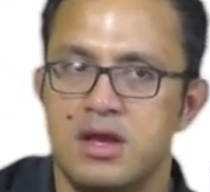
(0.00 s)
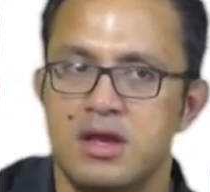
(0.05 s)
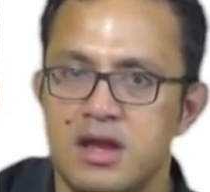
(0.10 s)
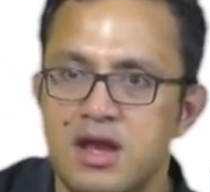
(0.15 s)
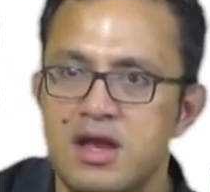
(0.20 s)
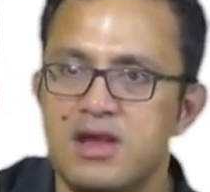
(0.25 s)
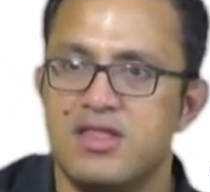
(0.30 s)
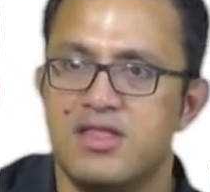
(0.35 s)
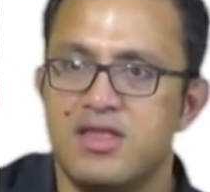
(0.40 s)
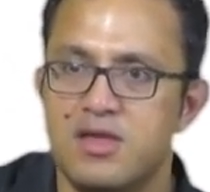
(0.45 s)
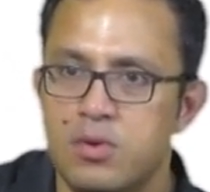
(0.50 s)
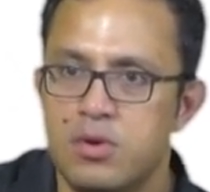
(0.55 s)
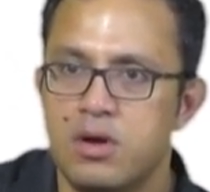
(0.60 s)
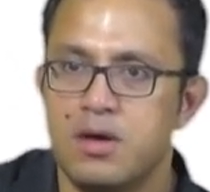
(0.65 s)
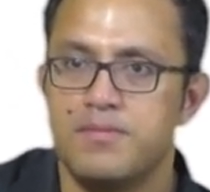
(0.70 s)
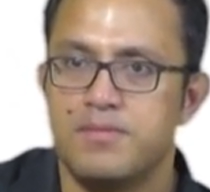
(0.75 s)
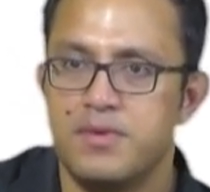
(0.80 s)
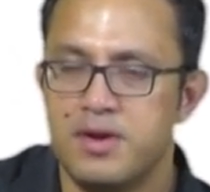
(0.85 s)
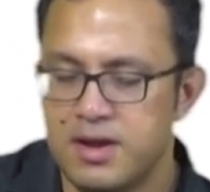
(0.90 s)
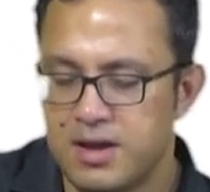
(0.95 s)
It eats
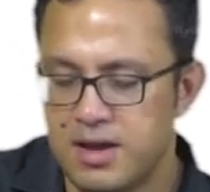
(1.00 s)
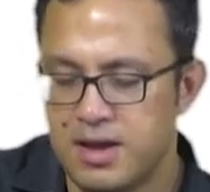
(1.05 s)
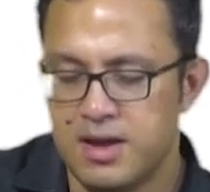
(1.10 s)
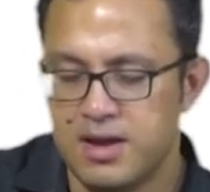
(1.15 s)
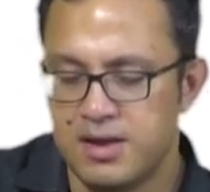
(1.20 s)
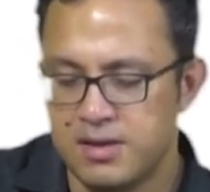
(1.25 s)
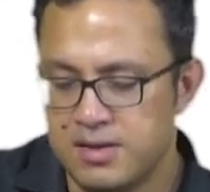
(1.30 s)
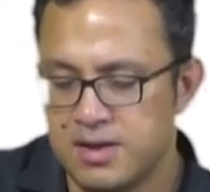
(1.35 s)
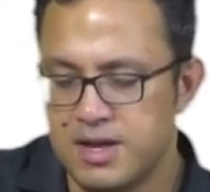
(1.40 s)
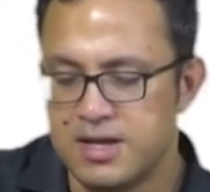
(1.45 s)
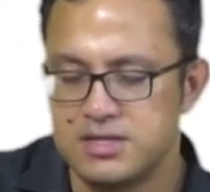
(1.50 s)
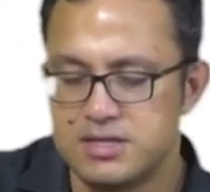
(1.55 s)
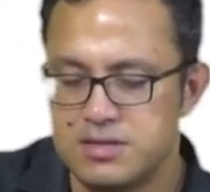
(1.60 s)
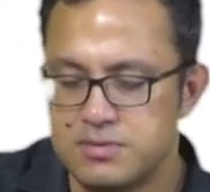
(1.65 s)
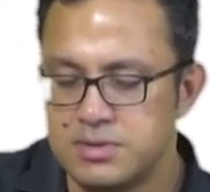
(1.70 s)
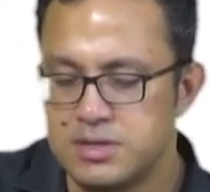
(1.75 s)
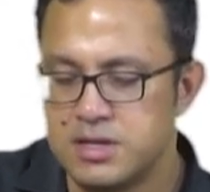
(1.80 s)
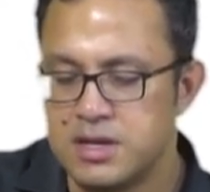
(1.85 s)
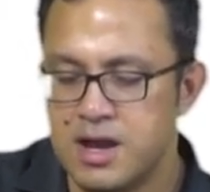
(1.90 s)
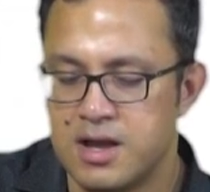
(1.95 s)
you up as an
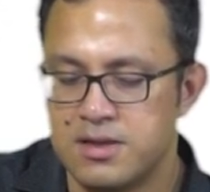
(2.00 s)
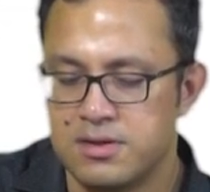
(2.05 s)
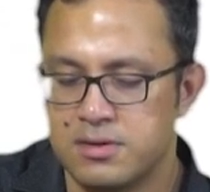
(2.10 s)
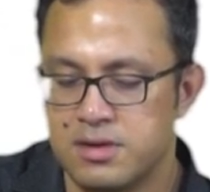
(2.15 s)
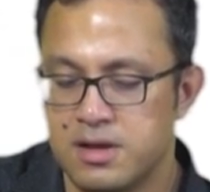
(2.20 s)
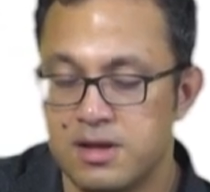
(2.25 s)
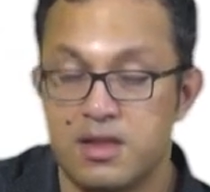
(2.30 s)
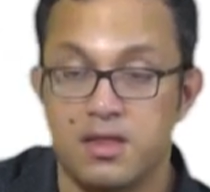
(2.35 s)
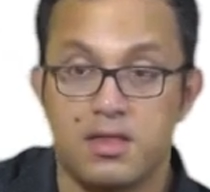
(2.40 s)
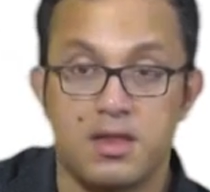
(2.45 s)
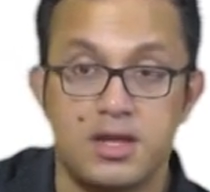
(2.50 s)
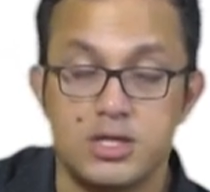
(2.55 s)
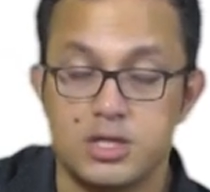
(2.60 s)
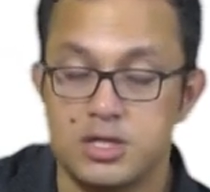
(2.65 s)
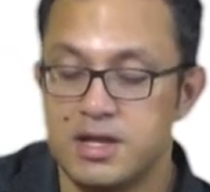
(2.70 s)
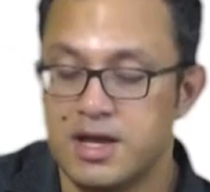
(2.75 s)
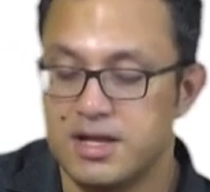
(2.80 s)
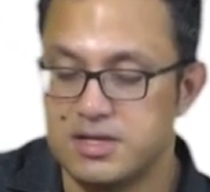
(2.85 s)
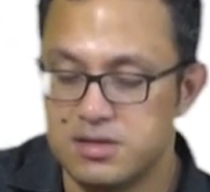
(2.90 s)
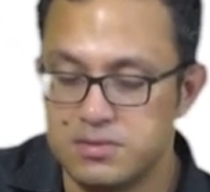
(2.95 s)
activity, as an
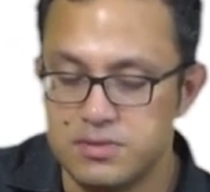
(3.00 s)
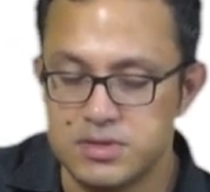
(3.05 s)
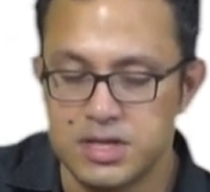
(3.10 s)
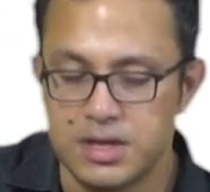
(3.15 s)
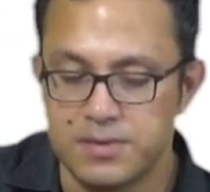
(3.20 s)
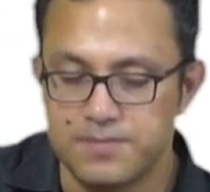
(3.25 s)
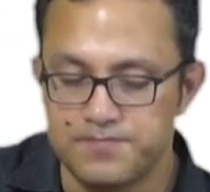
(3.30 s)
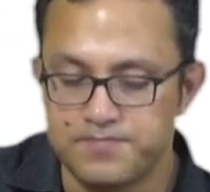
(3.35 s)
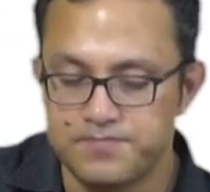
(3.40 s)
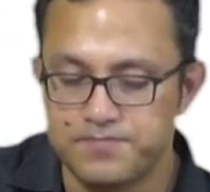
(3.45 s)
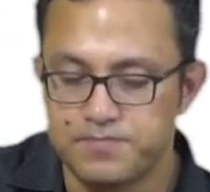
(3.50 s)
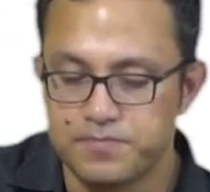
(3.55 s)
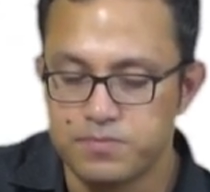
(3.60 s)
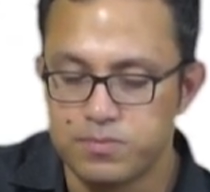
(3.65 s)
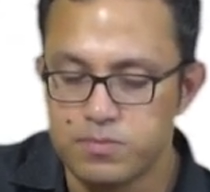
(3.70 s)
existential activity.